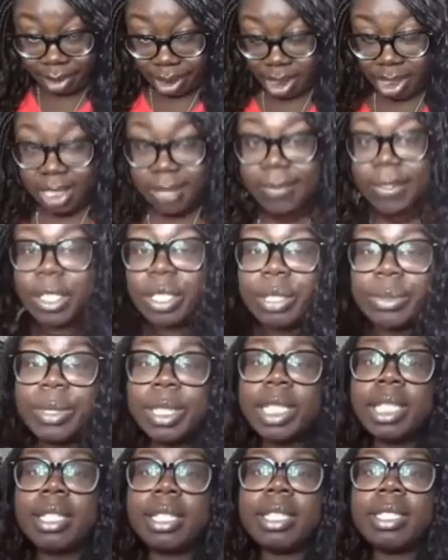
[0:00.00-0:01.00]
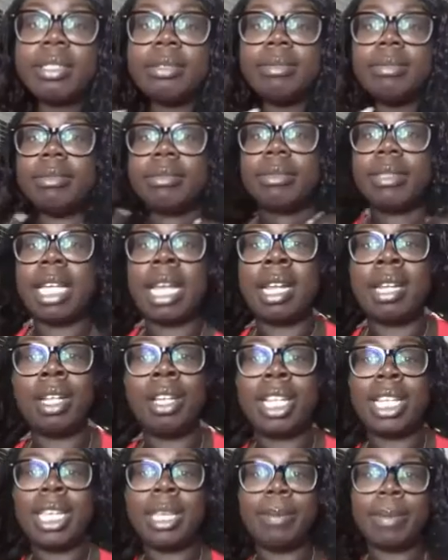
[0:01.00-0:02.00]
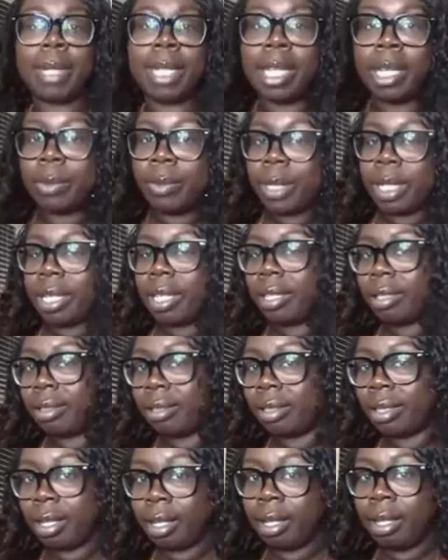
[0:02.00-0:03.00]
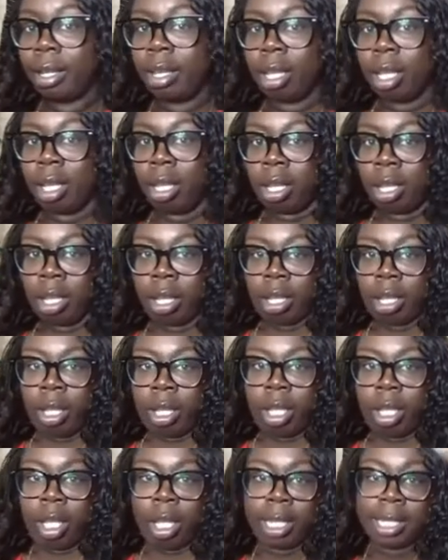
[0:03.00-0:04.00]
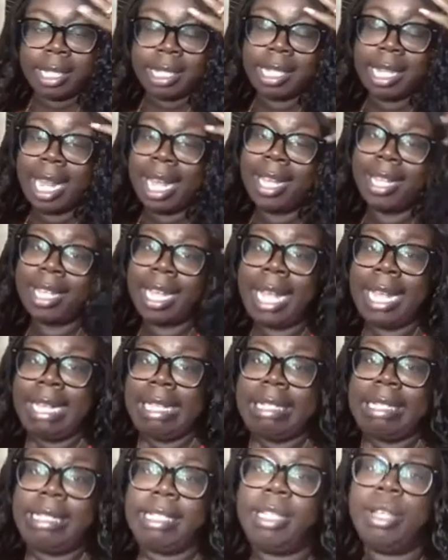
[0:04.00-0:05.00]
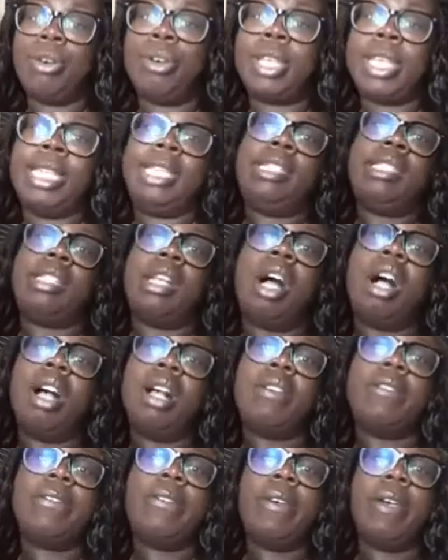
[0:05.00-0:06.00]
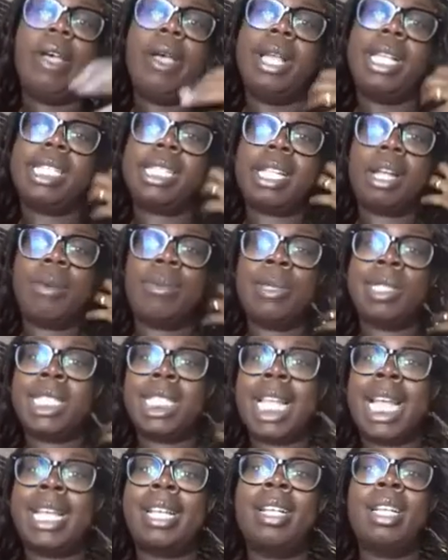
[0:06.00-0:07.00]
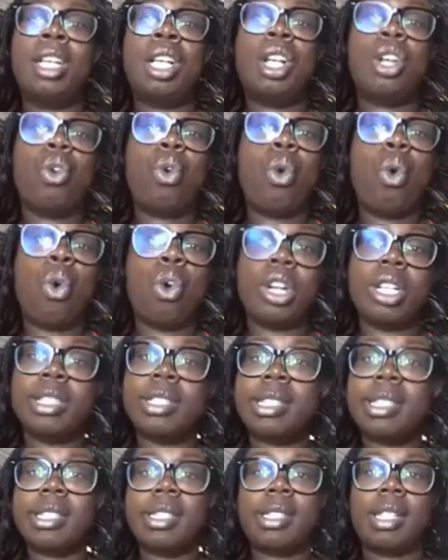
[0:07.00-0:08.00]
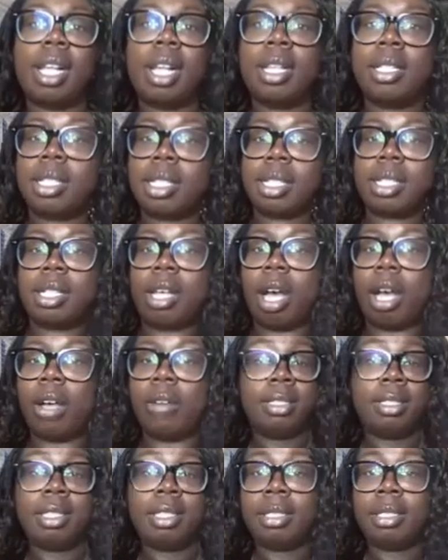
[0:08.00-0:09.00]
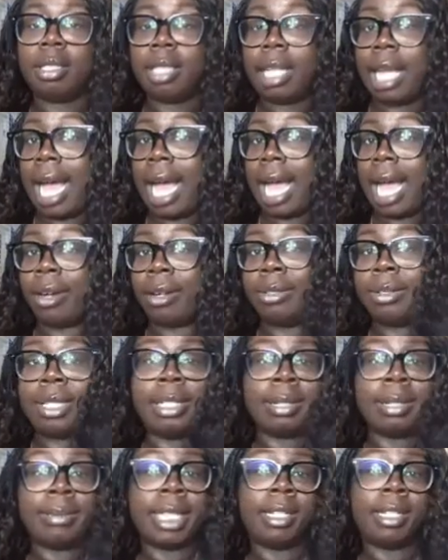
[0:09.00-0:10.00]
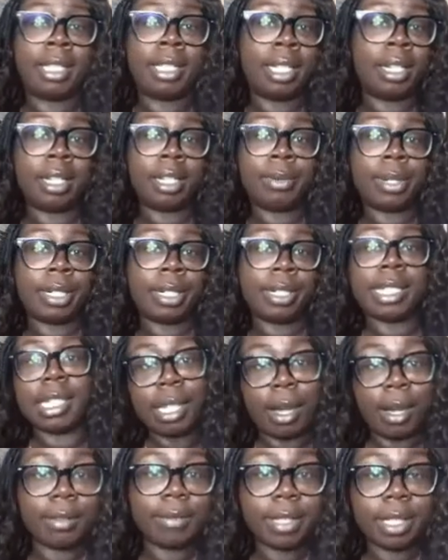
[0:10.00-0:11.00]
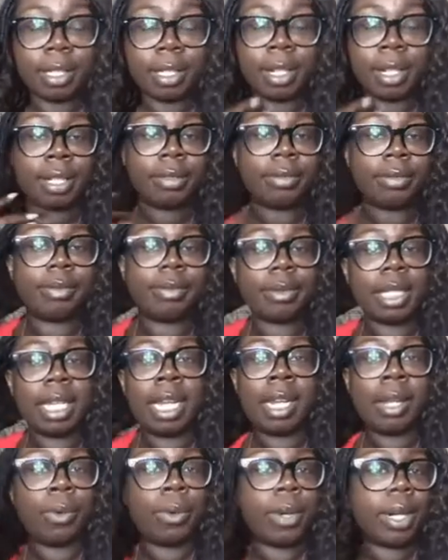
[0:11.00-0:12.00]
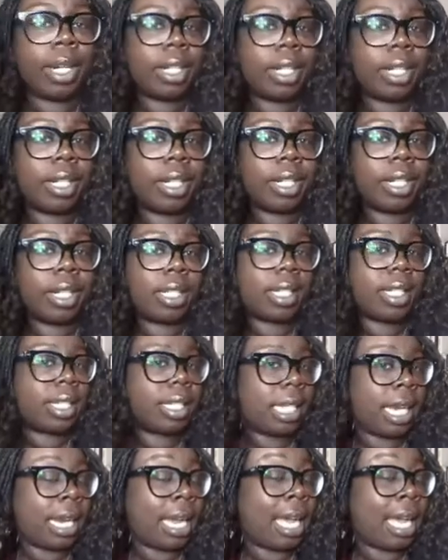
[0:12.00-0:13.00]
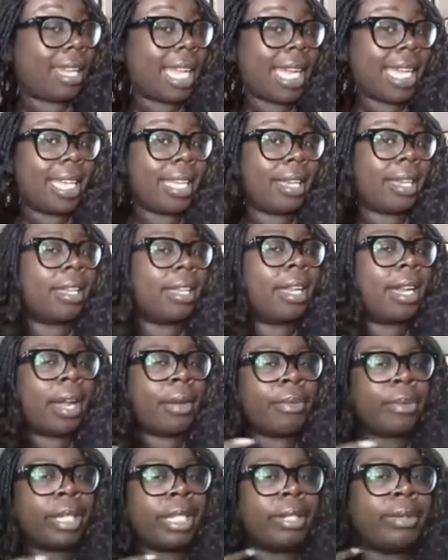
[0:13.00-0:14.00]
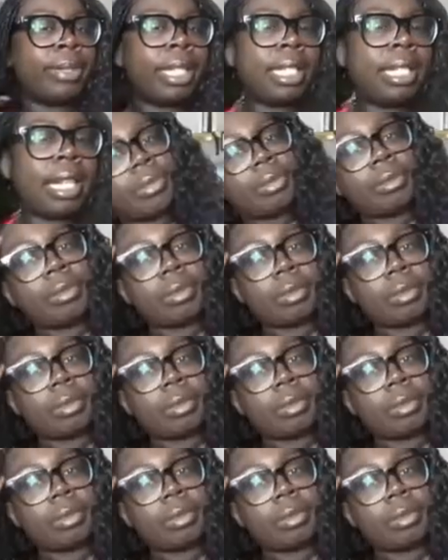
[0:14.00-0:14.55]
Just feels really good. I know I keep playing with it. It's not like silky soft. It's almost like a coarse soft. So, I mean, in other words, it's soft, and it works. And I like it. And I really, really like it.